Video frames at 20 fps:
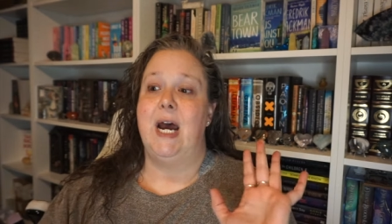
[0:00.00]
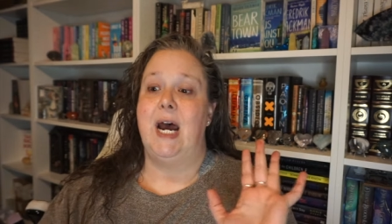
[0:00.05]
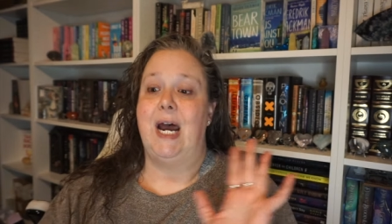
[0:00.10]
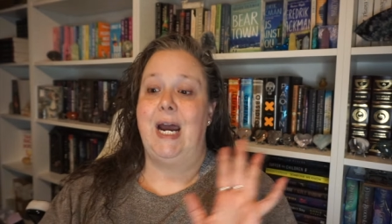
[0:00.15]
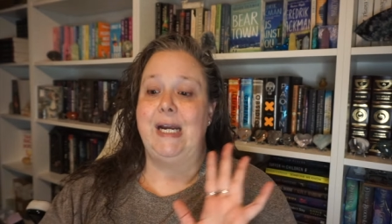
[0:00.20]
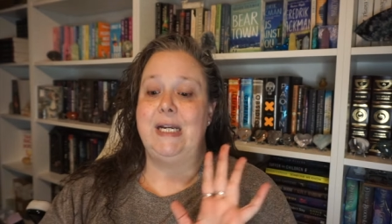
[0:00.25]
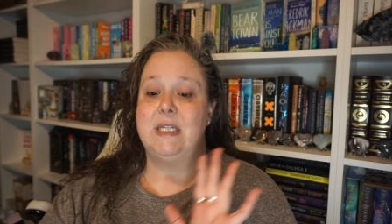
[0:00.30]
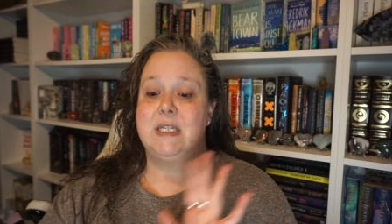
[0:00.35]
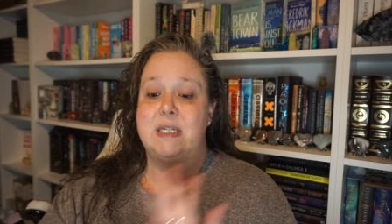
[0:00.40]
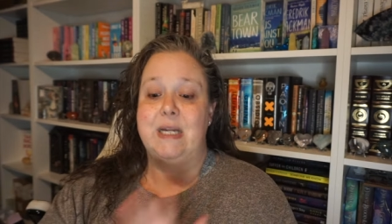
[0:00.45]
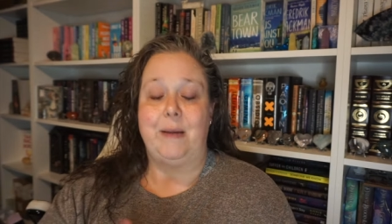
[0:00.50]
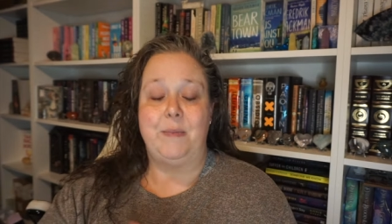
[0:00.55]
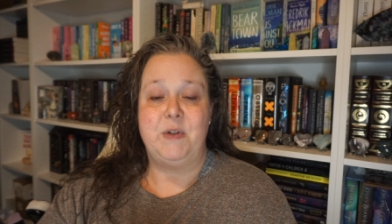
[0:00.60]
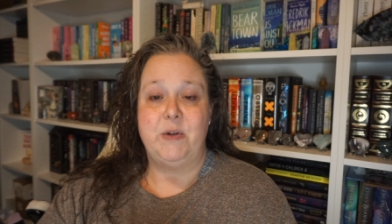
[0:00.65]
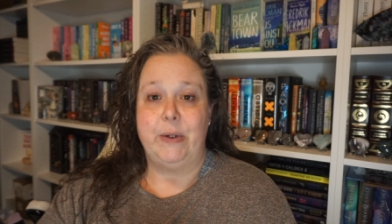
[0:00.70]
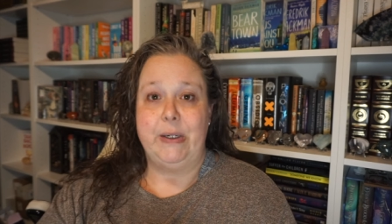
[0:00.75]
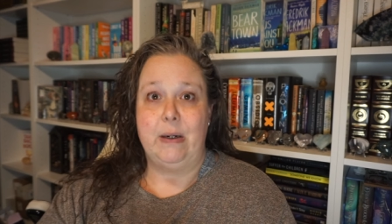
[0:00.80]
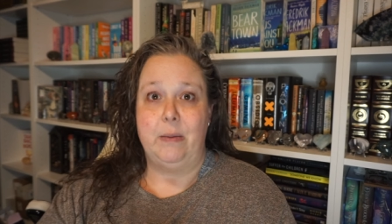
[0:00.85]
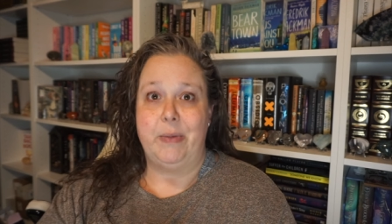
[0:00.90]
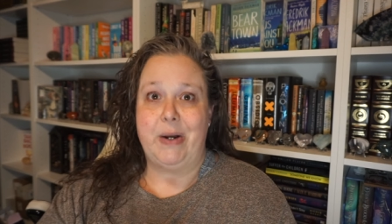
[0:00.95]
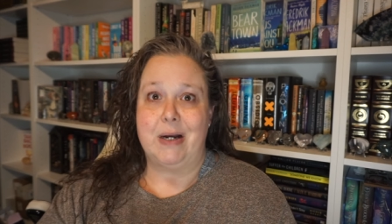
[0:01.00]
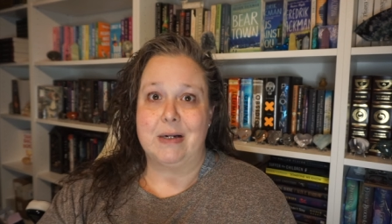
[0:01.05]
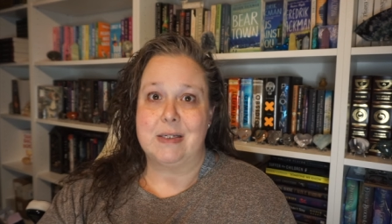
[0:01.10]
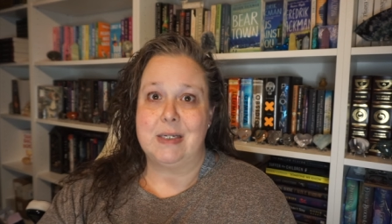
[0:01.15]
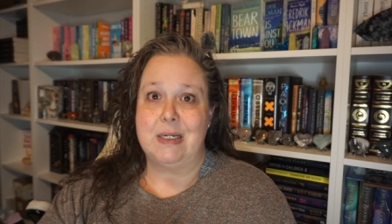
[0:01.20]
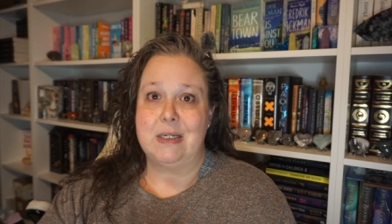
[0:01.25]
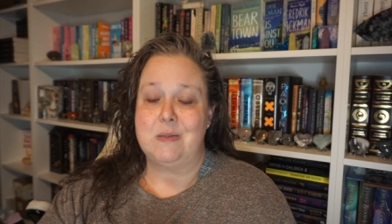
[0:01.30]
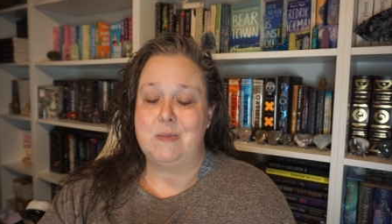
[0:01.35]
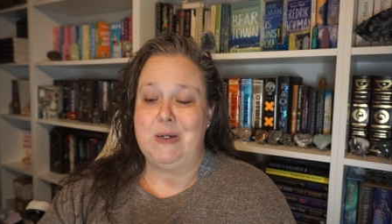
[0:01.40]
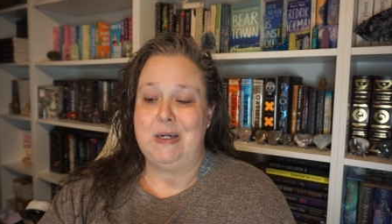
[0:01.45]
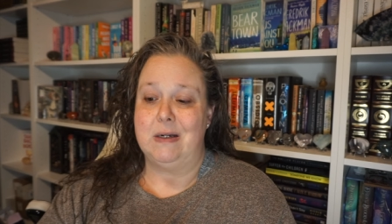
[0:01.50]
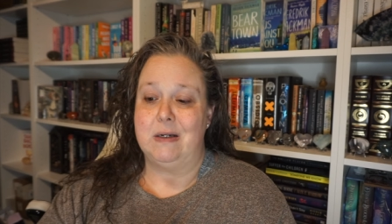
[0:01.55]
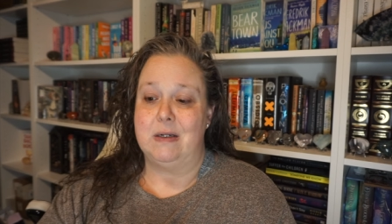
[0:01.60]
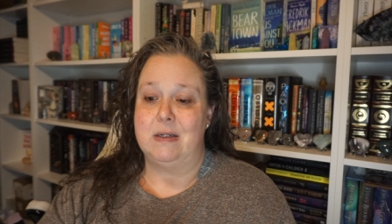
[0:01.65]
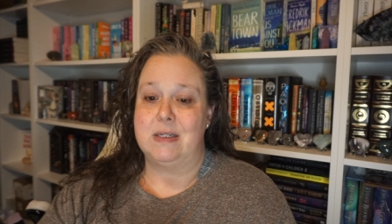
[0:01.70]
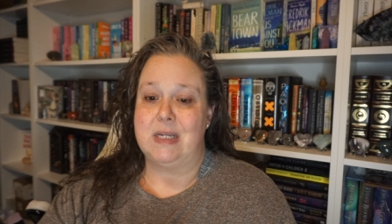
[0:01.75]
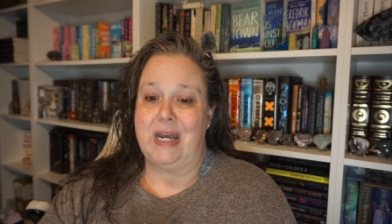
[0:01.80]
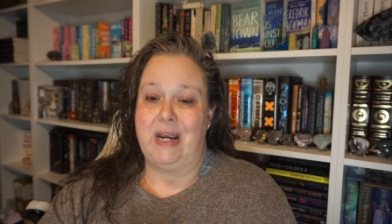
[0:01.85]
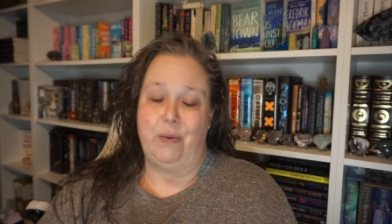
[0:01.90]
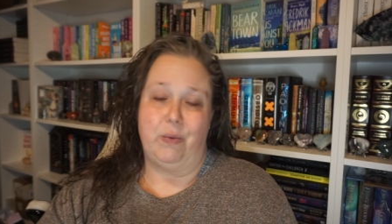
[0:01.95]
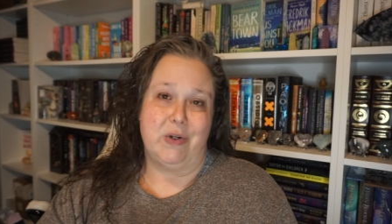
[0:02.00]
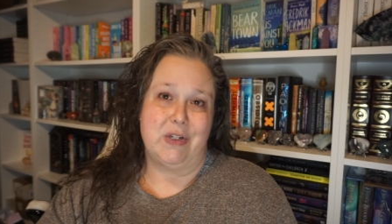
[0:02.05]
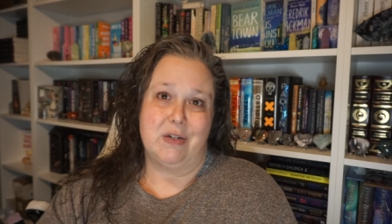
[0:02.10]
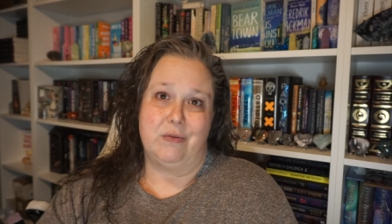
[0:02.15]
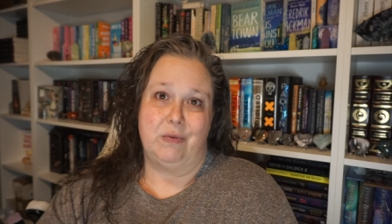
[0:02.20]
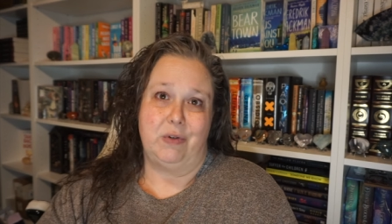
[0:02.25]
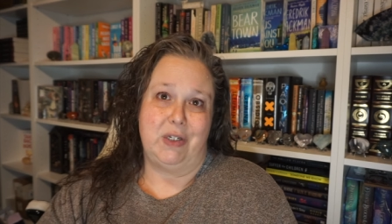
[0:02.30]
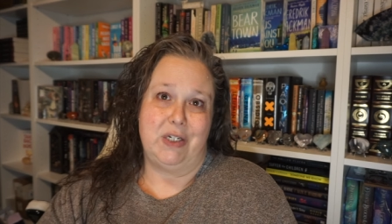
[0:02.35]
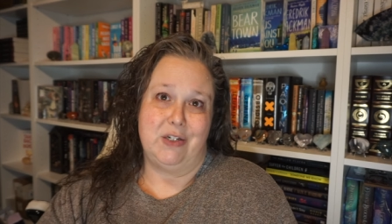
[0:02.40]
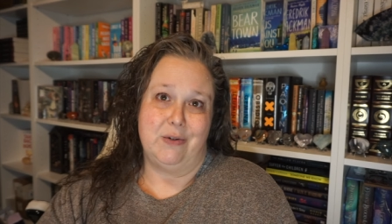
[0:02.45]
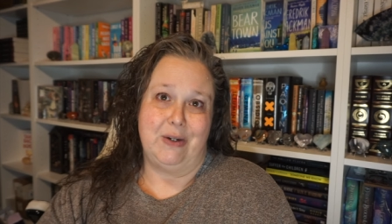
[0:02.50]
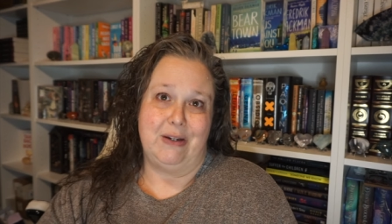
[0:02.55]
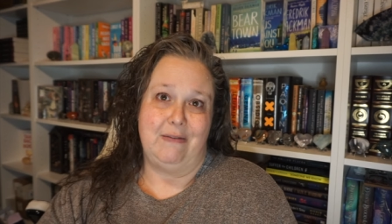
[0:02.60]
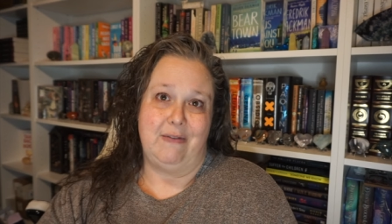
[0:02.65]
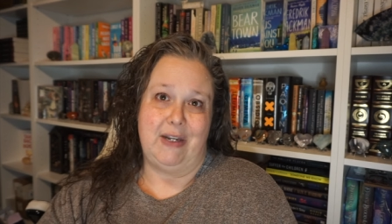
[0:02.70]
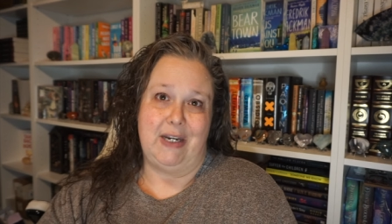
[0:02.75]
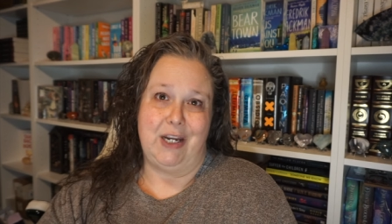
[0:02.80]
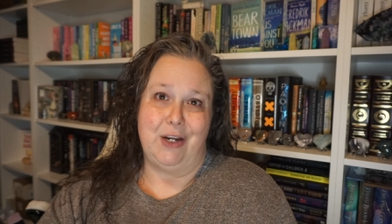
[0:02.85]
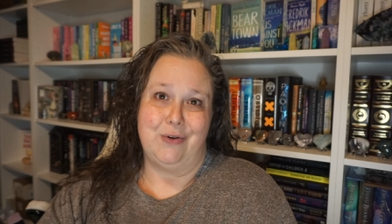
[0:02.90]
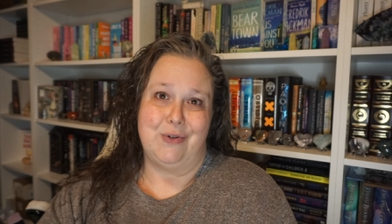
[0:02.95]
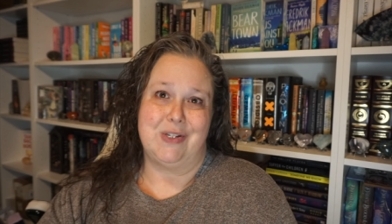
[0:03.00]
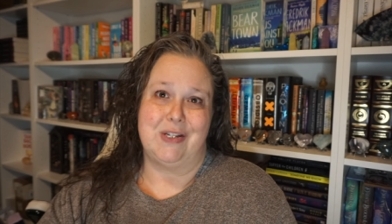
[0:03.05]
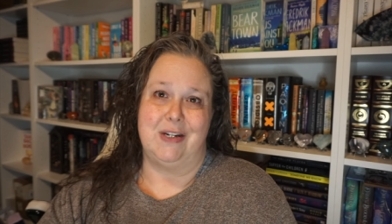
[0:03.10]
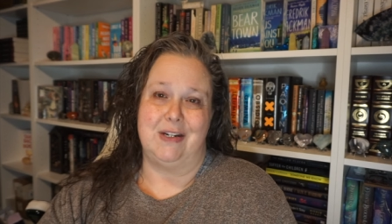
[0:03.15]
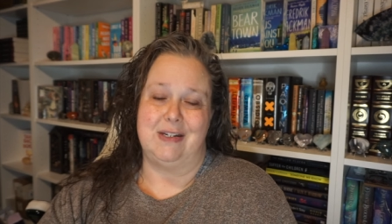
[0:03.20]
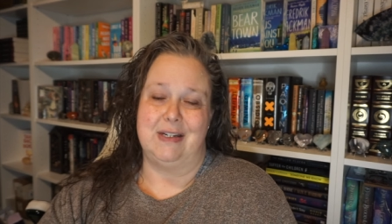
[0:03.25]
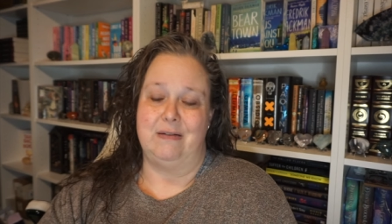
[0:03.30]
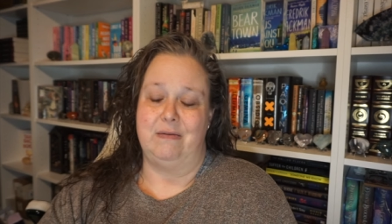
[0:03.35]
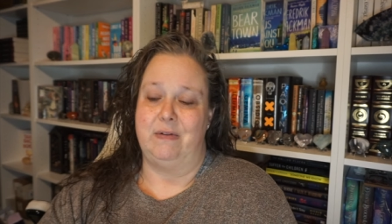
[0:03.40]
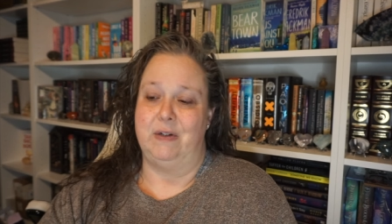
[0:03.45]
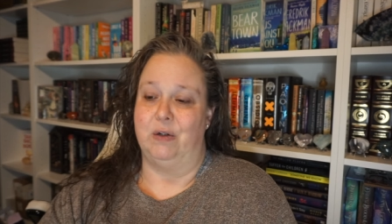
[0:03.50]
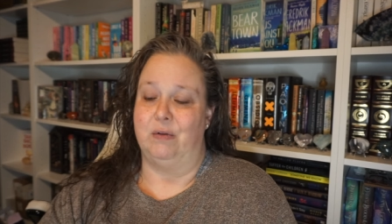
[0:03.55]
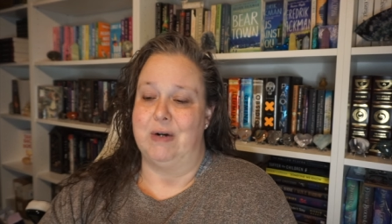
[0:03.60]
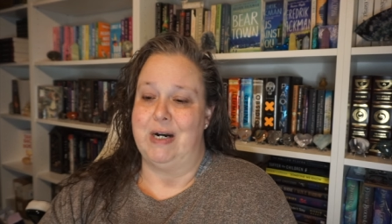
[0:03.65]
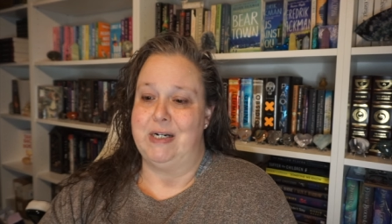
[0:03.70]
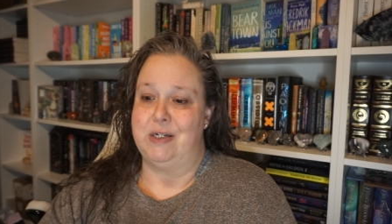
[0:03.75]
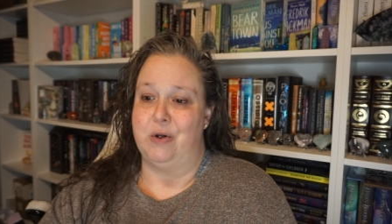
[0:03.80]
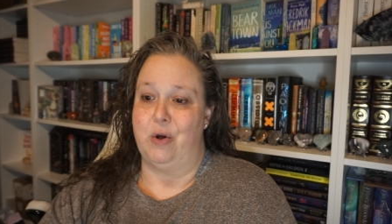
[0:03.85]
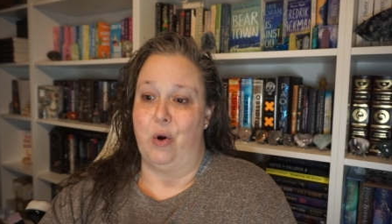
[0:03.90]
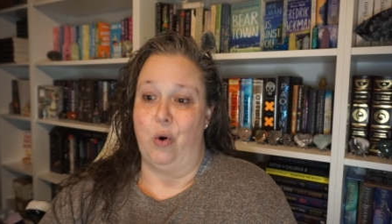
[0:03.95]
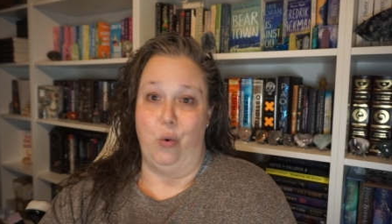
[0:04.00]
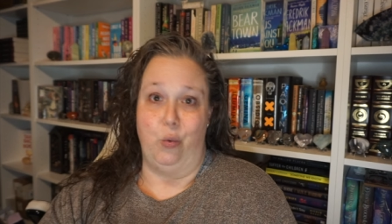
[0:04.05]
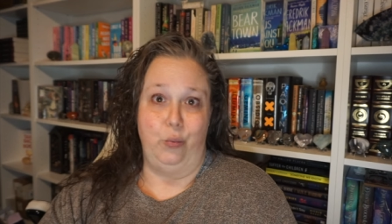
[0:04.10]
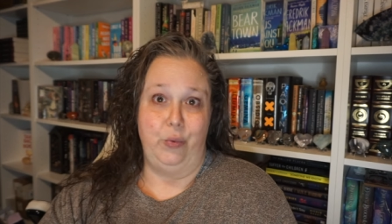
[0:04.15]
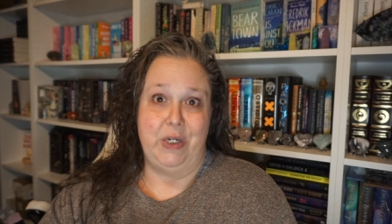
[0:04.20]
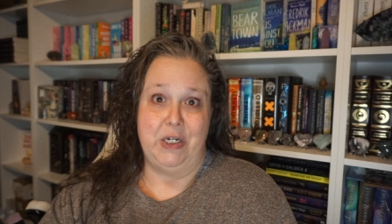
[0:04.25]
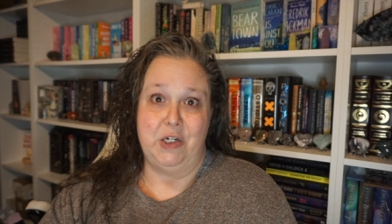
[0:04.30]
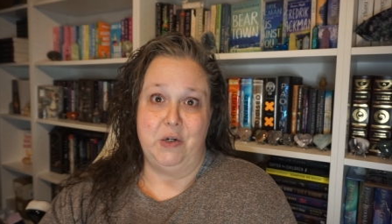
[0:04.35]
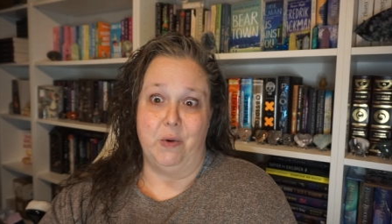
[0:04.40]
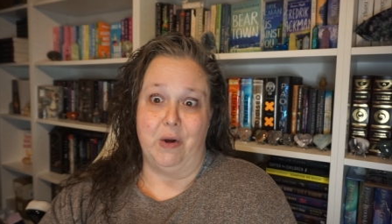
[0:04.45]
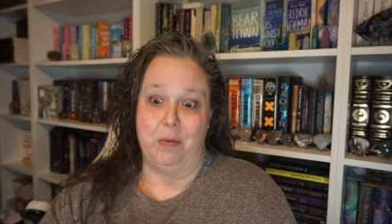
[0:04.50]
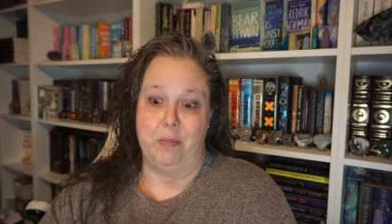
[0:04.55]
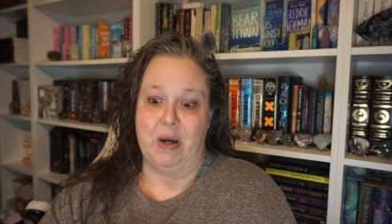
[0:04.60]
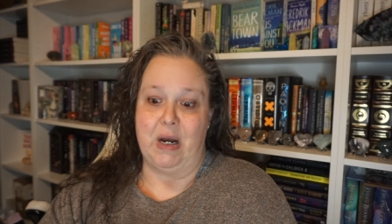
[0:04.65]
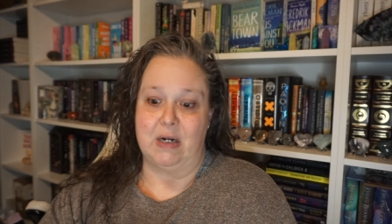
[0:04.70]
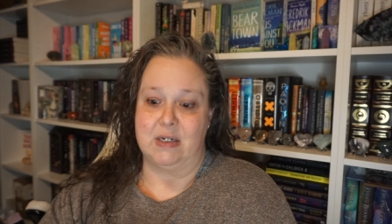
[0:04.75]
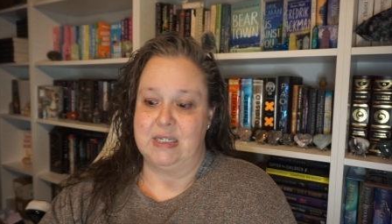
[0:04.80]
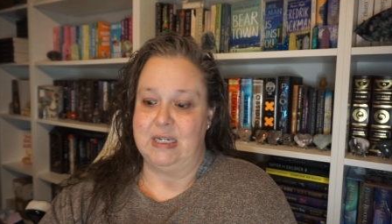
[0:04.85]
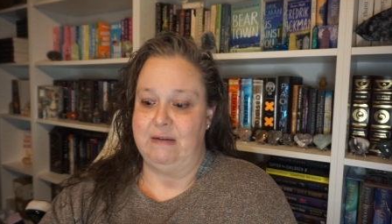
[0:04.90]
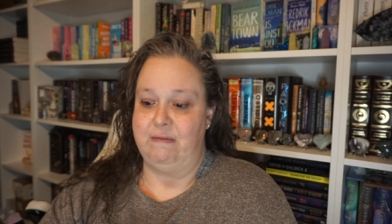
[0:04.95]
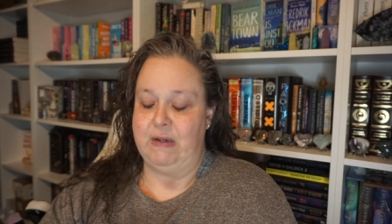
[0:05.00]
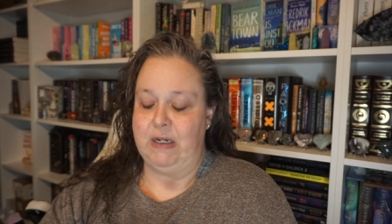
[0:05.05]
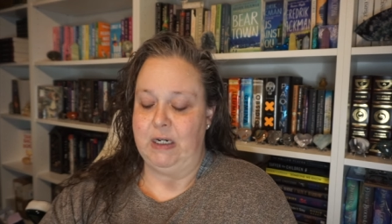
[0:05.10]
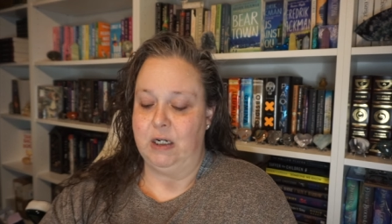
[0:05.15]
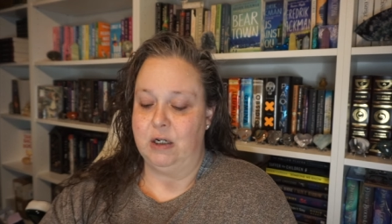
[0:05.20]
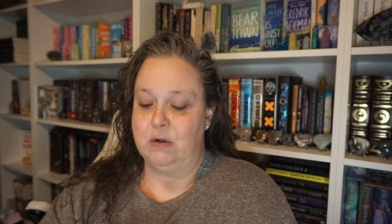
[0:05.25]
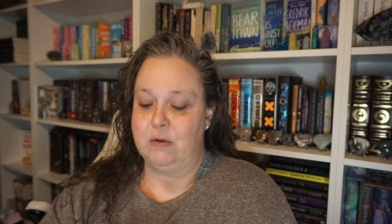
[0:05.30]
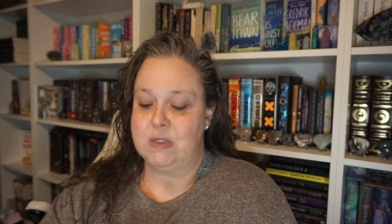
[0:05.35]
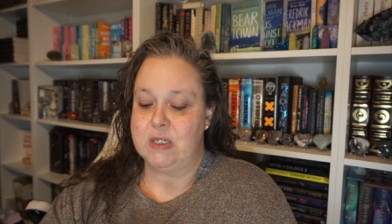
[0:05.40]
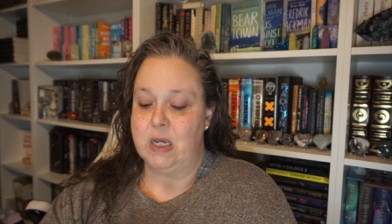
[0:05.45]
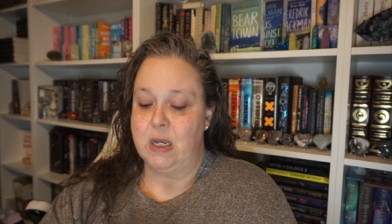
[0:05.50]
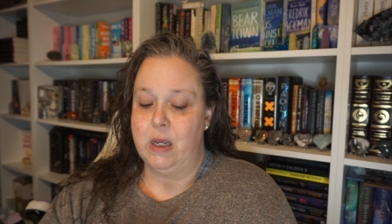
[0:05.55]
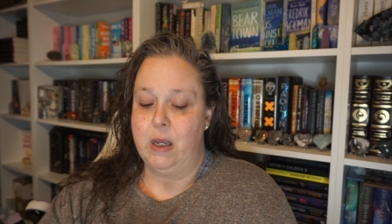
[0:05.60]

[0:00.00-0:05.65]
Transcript: I had stopped doing unboxings because I wasn't really doing videos and it didn't feel right to only do unboxing videos,